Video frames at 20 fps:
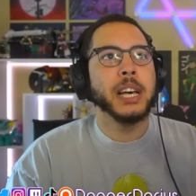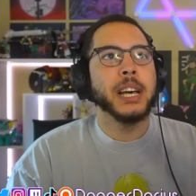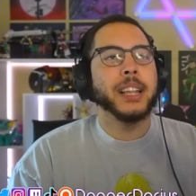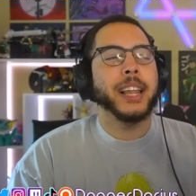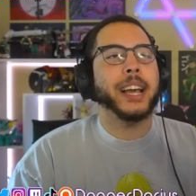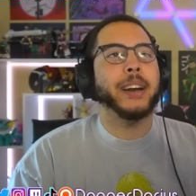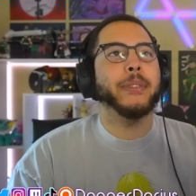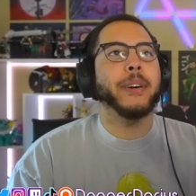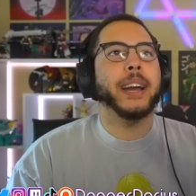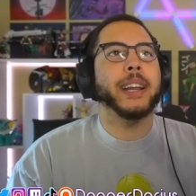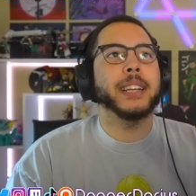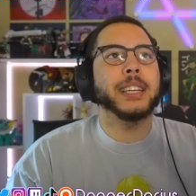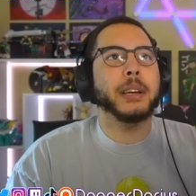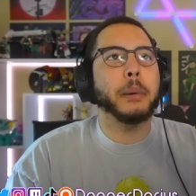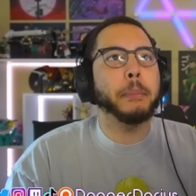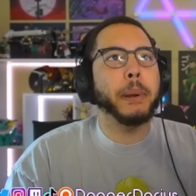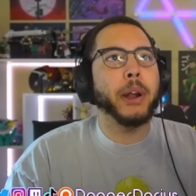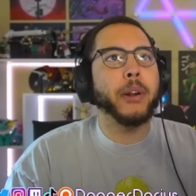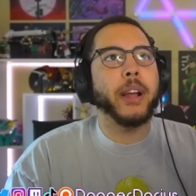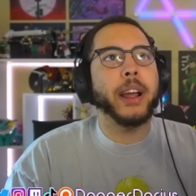Like if I had to
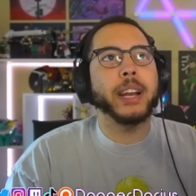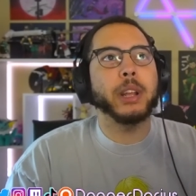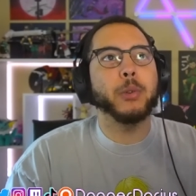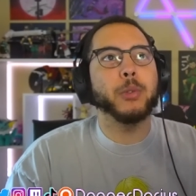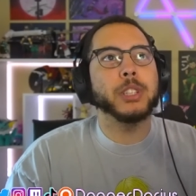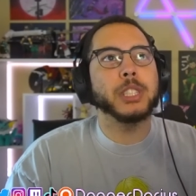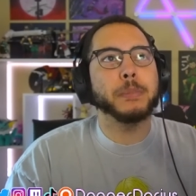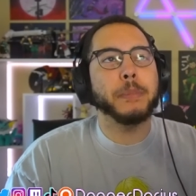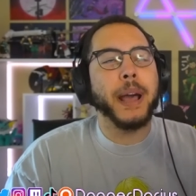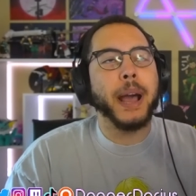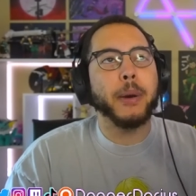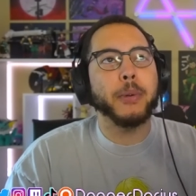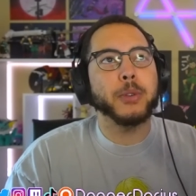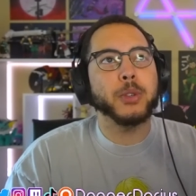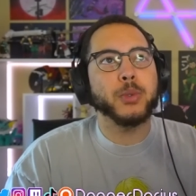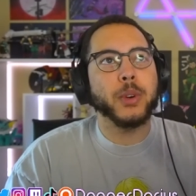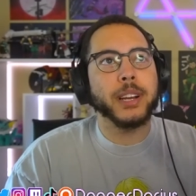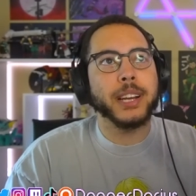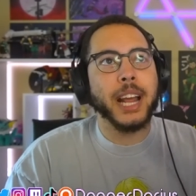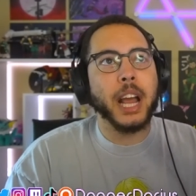compare anyone's powers
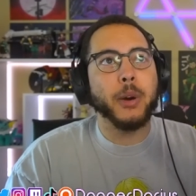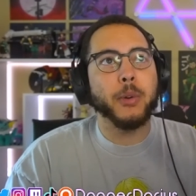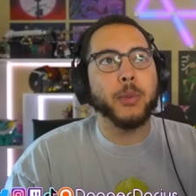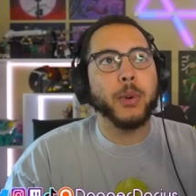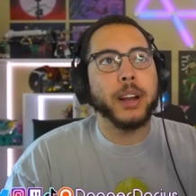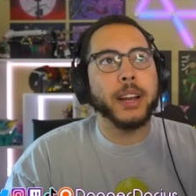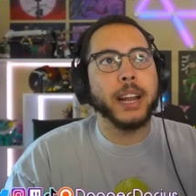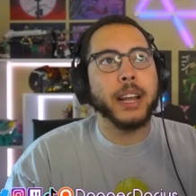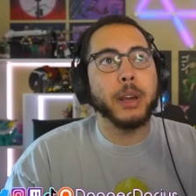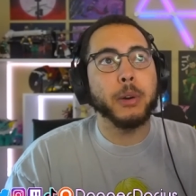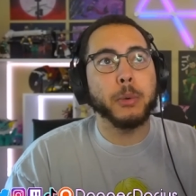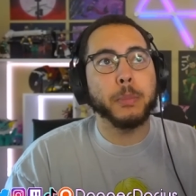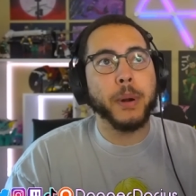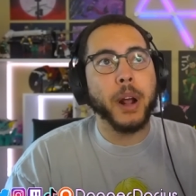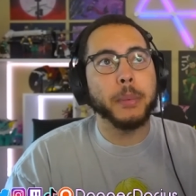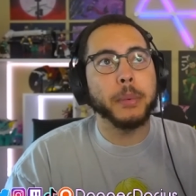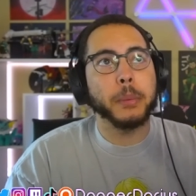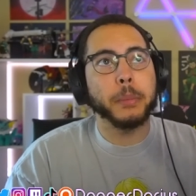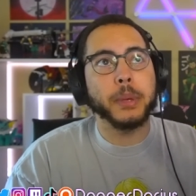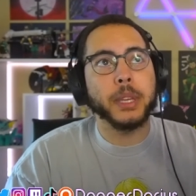right now, right now it would
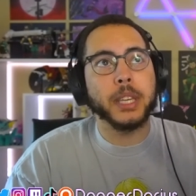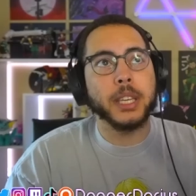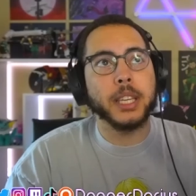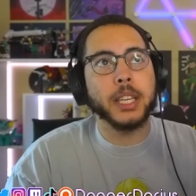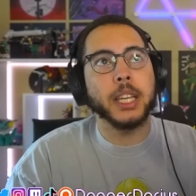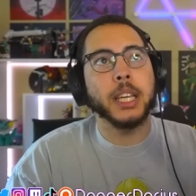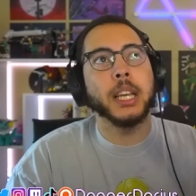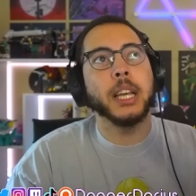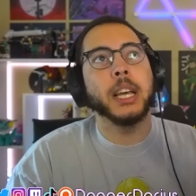probably be